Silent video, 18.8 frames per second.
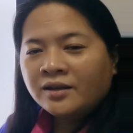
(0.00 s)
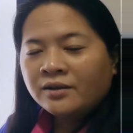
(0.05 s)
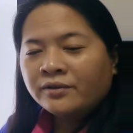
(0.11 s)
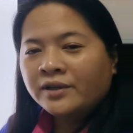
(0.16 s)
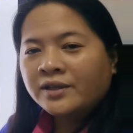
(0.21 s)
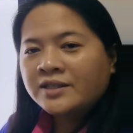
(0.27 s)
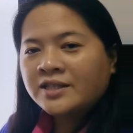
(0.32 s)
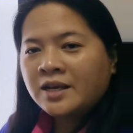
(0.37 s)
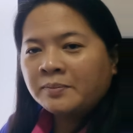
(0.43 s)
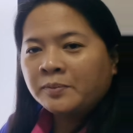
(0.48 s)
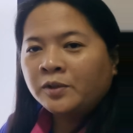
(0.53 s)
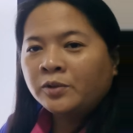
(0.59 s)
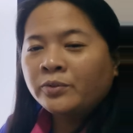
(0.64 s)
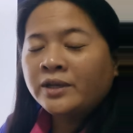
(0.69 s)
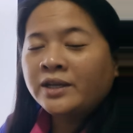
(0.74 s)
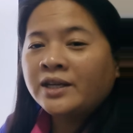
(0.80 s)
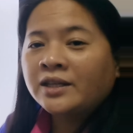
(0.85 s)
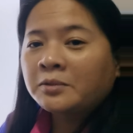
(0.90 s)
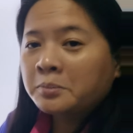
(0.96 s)
For example,
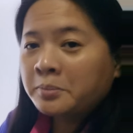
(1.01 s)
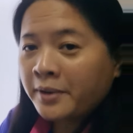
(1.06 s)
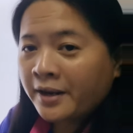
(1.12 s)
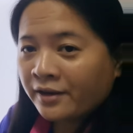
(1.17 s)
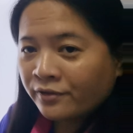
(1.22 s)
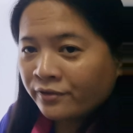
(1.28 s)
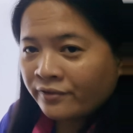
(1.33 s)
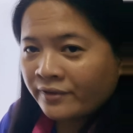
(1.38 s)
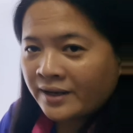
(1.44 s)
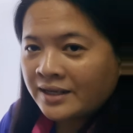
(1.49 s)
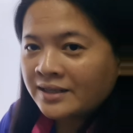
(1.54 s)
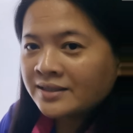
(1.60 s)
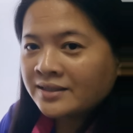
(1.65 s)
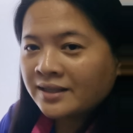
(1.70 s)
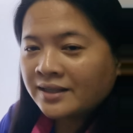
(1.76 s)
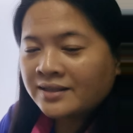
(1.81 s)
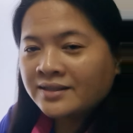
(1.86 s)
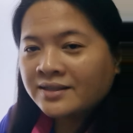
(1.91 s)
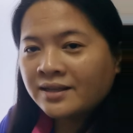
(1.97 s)
we eat
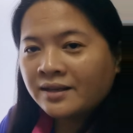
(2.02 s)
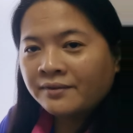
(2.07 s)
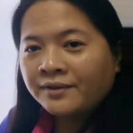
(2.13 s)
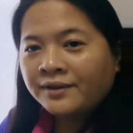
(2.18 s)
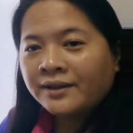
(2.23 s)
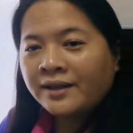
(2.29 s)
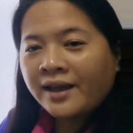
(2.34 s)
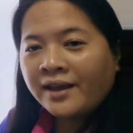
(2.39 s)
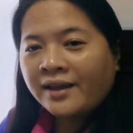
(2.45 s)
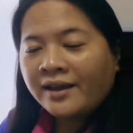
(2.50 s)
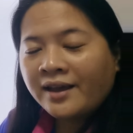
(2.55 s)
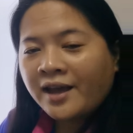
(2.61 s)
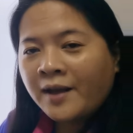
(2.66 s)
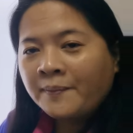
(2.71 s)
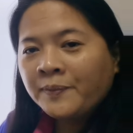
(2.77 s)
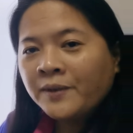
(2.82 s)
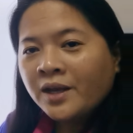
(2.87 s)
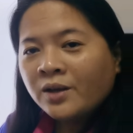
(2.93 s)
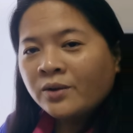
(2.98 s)
breakfast at 7
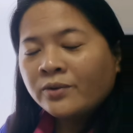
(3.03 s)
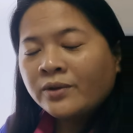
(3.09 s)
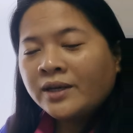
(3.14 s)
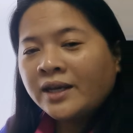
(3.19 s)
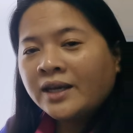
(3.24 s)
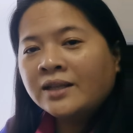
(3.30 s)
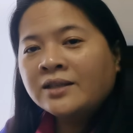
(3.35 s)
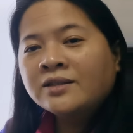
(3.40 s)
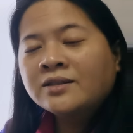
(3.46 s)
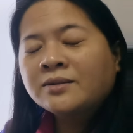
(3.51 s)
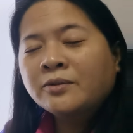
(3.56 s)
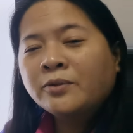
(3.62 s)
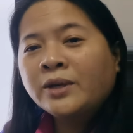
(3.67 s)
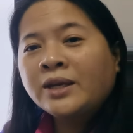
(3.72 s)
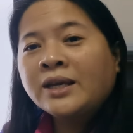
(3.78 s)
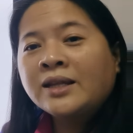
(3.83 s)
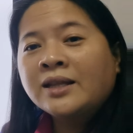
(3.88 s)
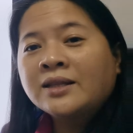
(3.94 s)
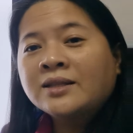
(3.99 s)
a.m. We can
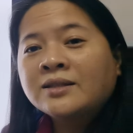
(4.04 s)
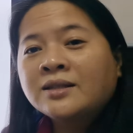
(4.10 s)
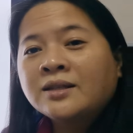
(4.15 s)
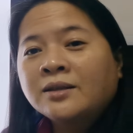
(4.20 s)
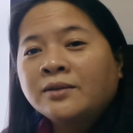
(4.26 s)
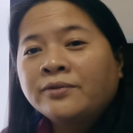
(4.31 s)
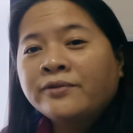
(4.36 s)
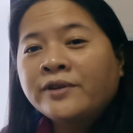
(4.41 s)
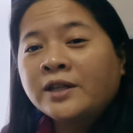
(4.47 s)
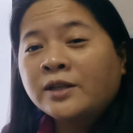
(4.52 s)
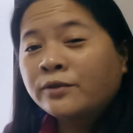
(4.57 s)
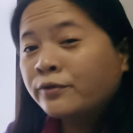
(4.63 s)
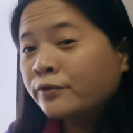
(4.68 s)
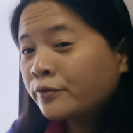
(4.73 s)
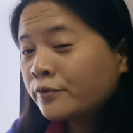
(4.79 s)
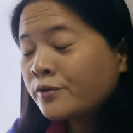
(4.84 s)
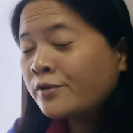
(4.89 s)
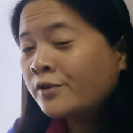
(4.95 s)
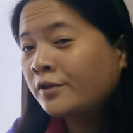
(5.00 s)
still feel
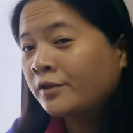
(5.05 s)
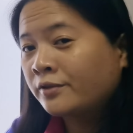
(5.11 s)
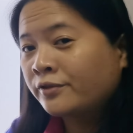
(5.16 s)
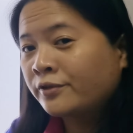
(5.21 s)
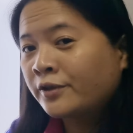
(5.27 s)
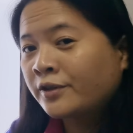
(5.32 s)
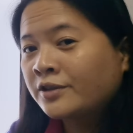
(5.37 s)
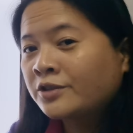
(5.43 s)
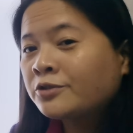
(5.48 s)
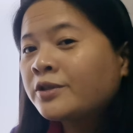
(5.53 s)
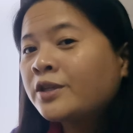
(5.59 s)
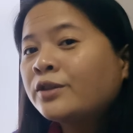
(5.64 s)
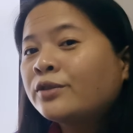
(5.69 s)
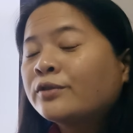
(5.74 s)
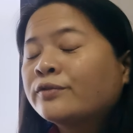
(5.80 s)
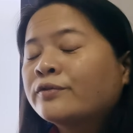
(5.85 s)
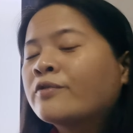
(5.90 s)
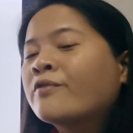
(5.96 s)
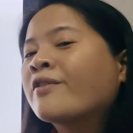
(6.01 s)
full for 3
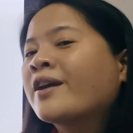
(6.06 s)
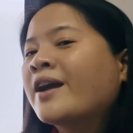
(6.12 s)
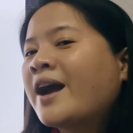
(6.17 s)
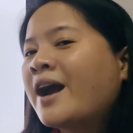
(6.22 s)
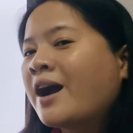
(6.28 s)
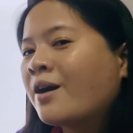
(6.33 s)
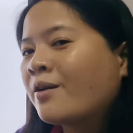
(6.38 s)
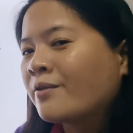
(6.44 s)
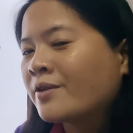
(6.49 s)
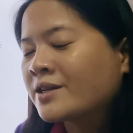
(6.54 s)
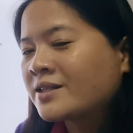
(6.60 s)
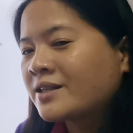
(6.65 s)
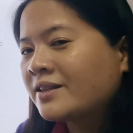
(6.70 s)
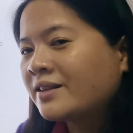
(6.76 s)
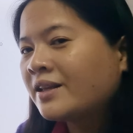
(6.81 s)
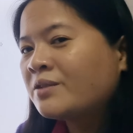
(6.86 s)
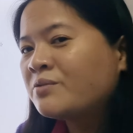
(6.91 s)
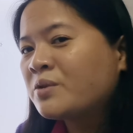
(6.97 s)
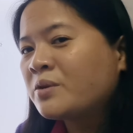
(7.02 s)
to 4 hours,
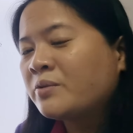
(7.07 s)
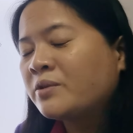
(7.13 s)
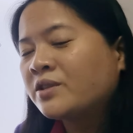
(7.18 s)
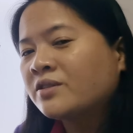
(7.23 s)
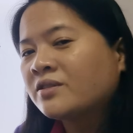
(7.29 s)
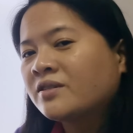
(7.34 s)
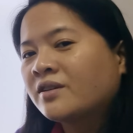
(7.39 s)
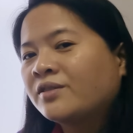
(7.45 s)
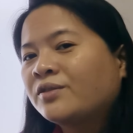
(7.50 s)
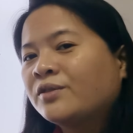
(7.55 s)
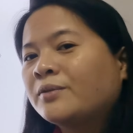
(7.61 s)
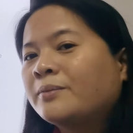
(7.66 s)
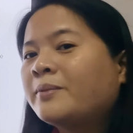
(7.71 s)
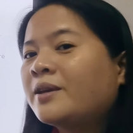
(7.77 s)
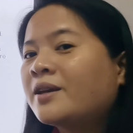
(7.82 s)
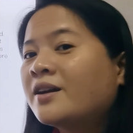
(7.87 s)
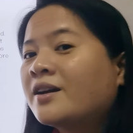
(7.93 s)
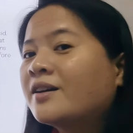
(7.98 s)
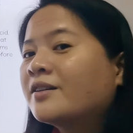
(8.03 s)
and then we will start to
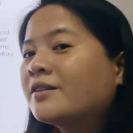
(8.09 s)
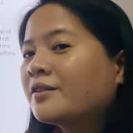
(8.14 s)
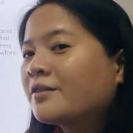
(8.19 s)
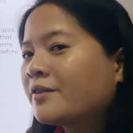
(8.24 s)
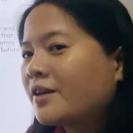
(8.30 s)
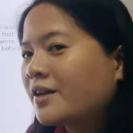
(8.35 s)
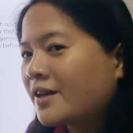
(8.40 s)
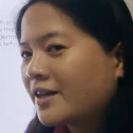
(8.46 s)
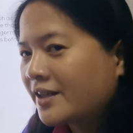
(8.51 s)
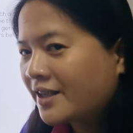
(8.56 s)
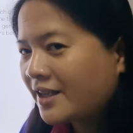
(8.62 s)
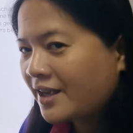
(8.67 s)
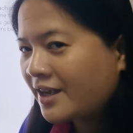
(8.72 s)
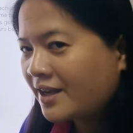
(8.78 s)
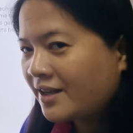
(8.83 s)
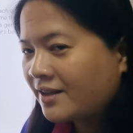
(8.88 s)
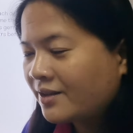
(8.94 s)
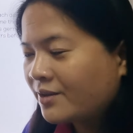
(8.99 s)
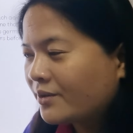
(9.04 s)
be hungry
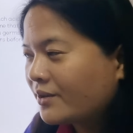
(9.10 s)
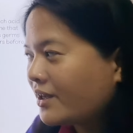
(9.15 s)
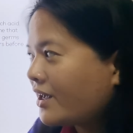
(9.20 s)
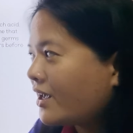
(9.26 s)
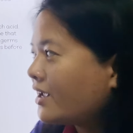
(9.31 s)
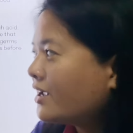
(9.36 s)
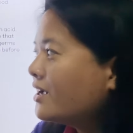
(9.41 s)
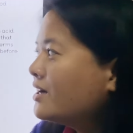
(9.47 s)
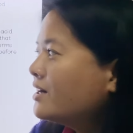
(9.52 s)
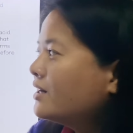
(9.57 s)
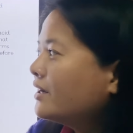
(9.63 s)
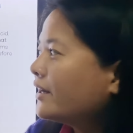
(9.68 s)
again, okay?